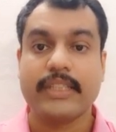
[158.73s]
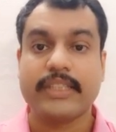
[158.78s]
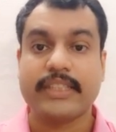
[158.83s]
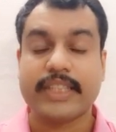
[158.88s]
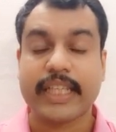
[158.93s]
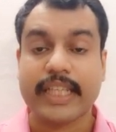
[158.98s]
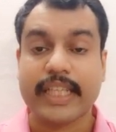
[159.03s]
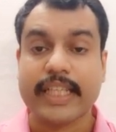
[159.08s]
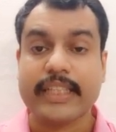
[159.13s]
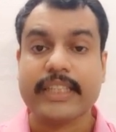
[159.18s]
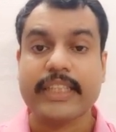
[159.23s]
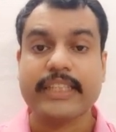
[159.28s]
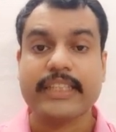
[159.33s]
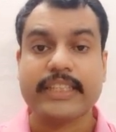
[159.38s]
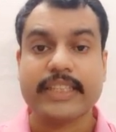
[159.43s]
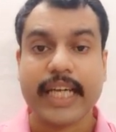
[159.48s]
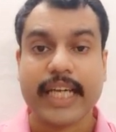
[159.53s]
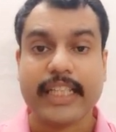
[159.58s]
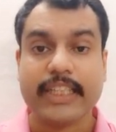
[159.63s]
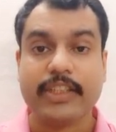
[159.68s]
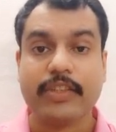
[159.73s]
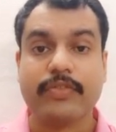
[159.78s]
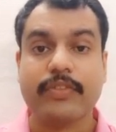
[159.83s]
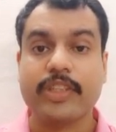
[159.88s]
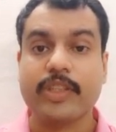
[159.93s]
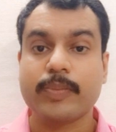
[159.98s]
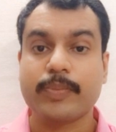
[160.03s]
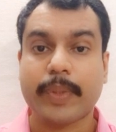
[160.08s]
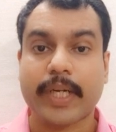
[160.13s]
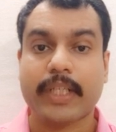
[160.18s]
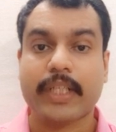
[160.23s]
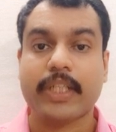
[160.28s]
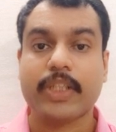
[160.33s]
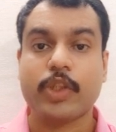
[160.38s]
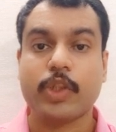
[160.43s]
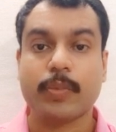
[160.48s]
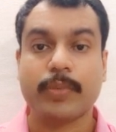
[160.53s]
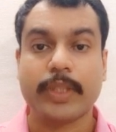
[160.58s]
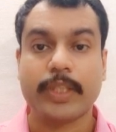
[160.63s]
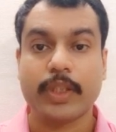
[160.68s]
Select the size of the spreader
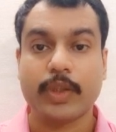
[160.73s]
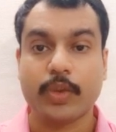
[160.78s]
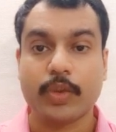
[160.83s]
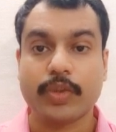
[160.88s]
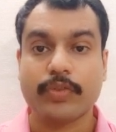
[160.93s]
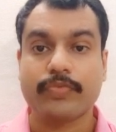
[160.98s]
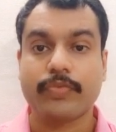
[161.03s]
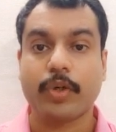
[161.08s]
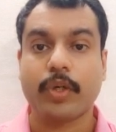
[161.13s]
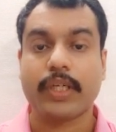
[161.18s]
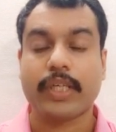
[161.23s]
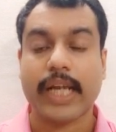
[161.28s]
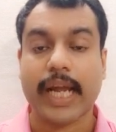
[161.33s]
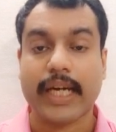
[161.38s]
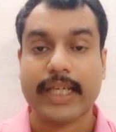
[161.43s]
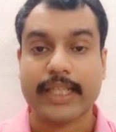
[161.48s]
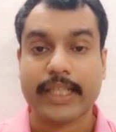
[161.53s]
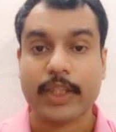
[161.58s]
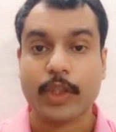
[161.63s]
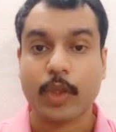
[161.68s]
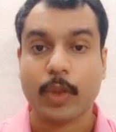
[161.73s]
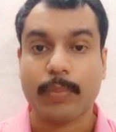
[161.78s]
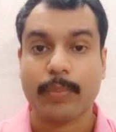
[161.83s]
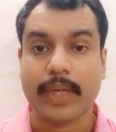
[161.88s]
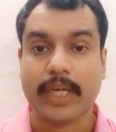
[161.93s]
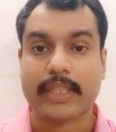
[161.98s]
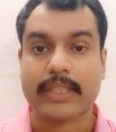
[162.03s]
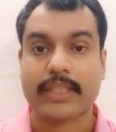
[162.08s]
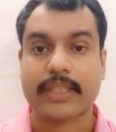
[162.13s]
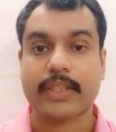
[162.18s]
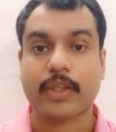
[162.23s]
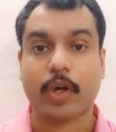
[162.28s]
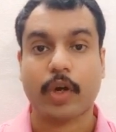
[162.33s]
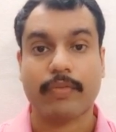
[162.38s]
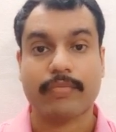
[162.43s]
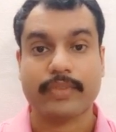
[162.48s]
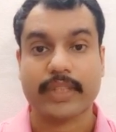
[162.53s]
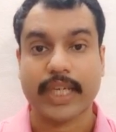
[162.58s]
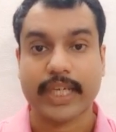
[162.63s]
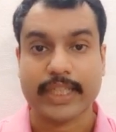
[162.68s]
to be used for lateral compaction
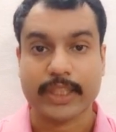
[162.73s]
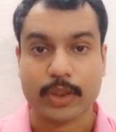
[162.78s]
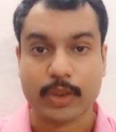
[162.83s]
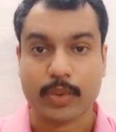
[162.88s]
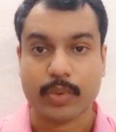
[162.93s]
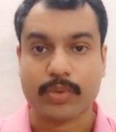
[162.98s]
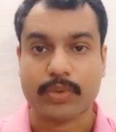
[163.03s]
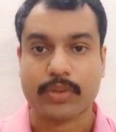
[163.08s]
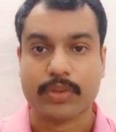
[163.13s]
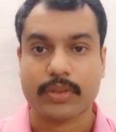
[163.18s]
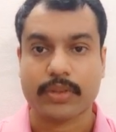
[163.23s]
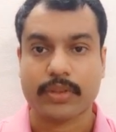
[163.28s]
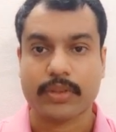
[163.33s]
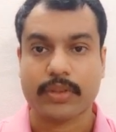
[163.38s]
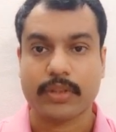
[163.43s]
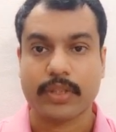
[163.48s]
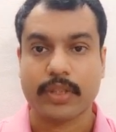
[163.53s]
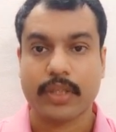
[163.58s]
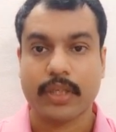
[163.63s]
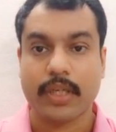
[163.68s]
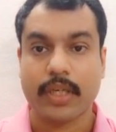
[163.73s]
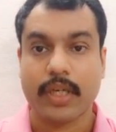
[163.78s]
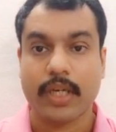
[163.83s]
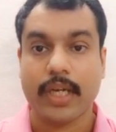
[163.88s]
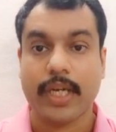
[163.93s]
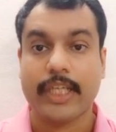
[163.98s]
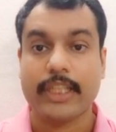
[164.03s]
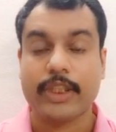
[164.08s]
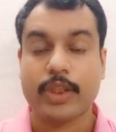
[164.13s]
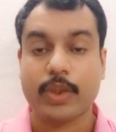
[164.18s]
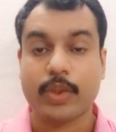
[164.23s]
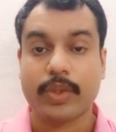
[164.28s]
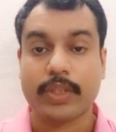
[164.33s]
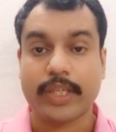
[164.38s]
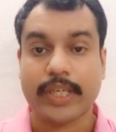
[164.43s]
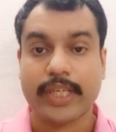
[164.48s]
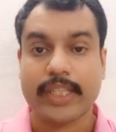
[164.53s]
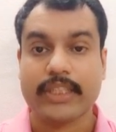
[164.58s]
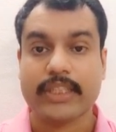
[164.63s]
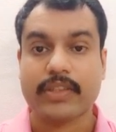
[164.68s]
of that tooth. It should
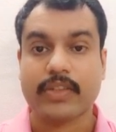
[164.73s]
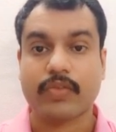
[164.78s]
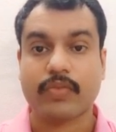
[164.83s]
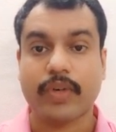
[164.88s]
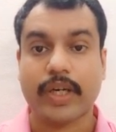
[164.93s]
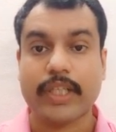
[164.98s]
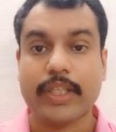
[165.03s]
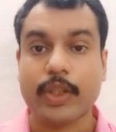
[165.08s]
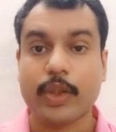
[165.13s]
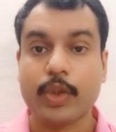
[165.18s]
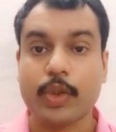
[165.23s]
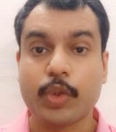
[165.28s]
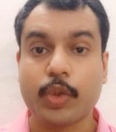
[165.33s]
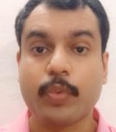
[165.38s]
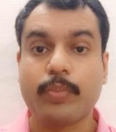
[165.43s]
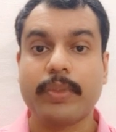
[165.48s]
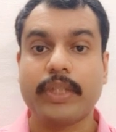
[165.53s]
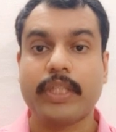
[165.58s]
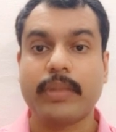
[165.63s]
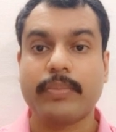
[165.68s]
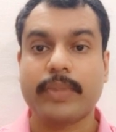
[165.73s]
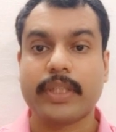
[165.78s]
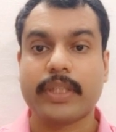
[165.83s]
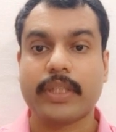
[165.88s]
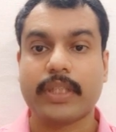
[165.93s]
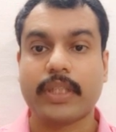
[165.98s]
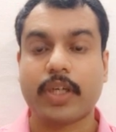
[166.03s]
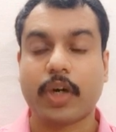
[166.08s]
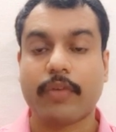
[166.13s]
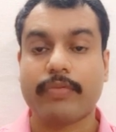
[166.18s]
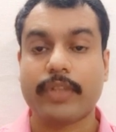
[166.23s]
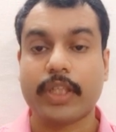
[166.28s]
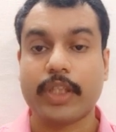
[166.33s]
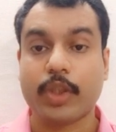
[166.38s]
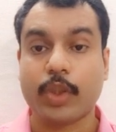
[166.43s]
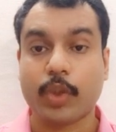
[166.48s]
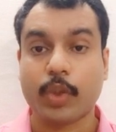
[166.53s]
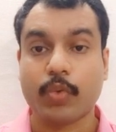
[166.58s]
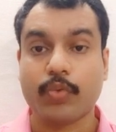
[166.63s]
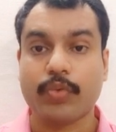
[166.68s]
reach 1 to 2 mm of the
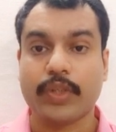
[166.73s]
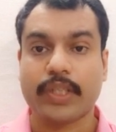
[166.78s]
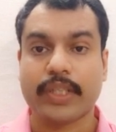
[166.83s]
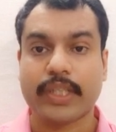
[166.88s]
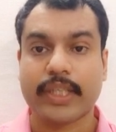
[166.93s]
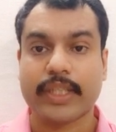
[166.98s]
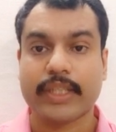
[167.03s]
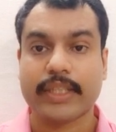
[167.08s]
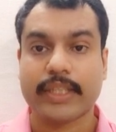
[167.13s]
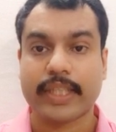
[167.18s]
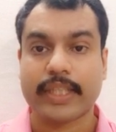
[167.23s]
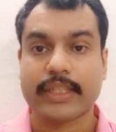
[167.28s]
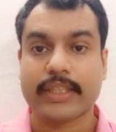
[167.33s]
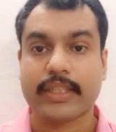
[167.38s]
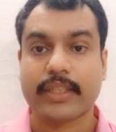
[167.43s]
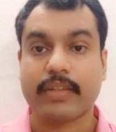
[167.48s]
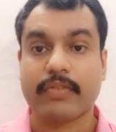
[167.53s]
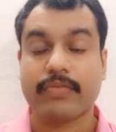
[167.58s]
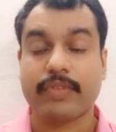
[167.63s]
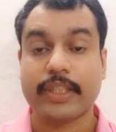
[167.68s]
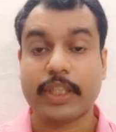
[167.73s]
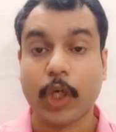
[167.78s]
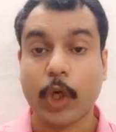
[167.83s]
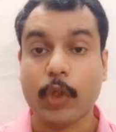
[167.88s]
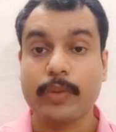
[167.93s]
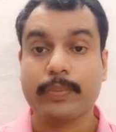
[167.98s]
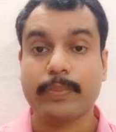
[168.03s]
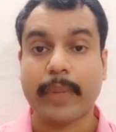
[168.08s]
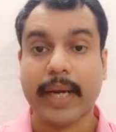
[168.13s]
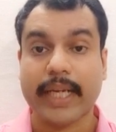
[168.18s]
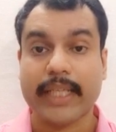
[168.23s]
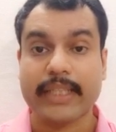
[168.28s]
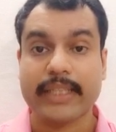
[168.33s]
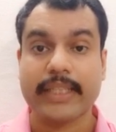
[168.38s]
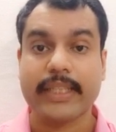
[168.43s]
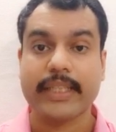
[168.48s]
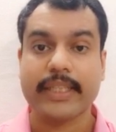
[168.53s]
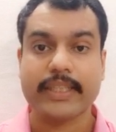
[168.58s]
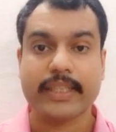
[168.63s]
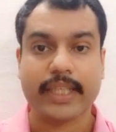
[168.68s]
true working length without
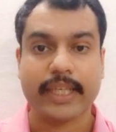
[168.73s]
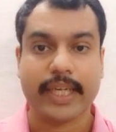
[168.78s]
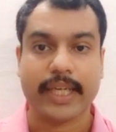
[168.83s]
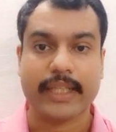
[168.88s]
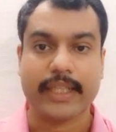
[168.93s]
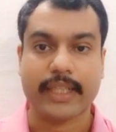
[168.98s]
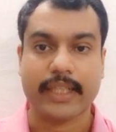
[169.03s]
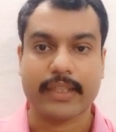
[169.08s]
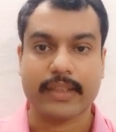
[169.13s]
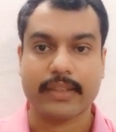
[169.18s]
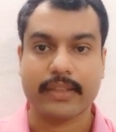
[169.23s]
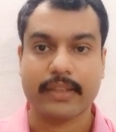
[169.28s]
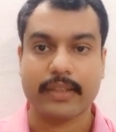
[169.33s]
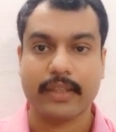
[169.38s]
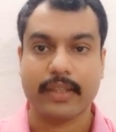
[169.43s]
binding in the canal.